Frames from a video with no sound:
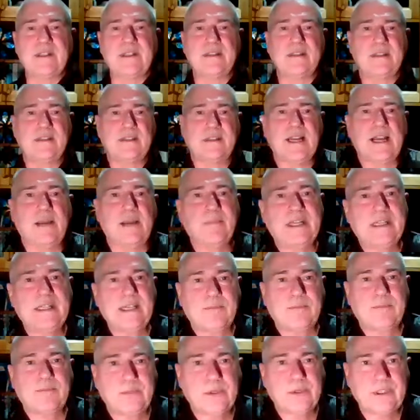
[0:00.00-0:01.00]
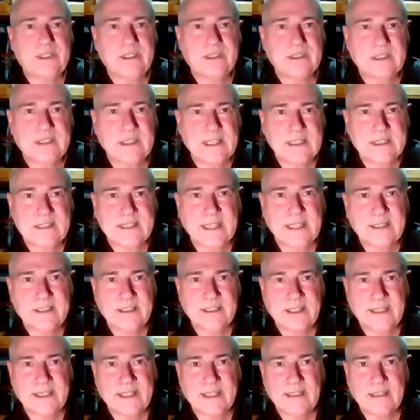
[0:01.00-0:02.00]
is Amitabha Buddha in the
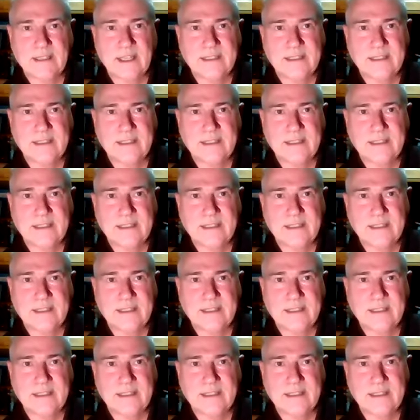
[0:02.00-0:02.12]
center there.